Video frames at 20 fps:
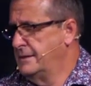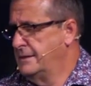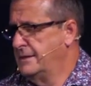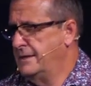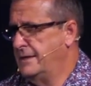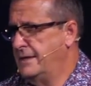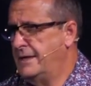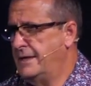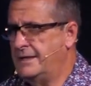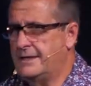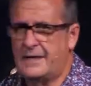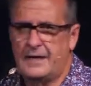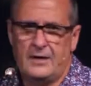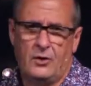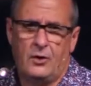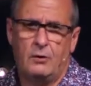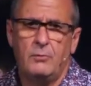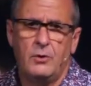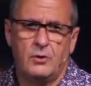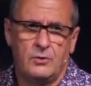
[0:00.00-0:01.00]
And I
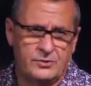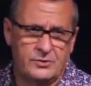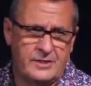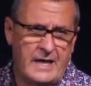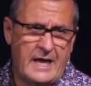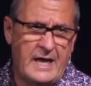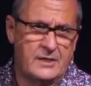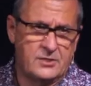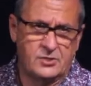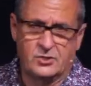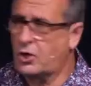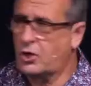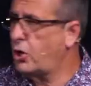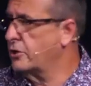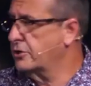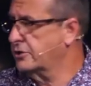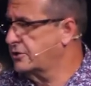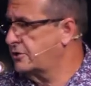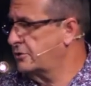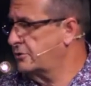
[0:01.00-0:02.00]
almost asked
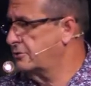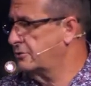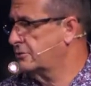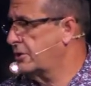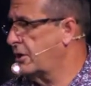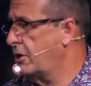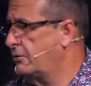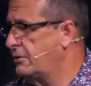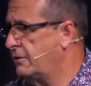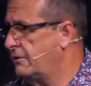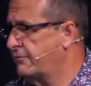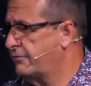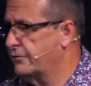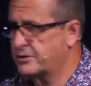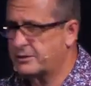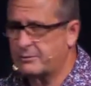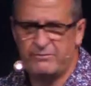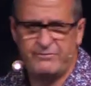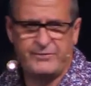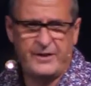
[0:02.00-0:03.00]
Carson or Tony for
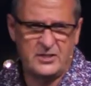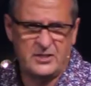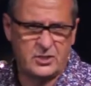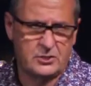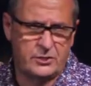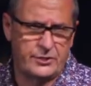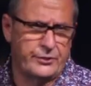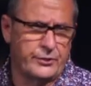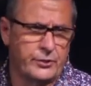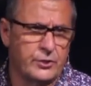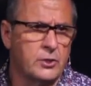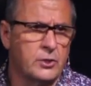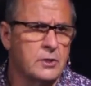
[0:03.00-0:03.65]
some face glitter.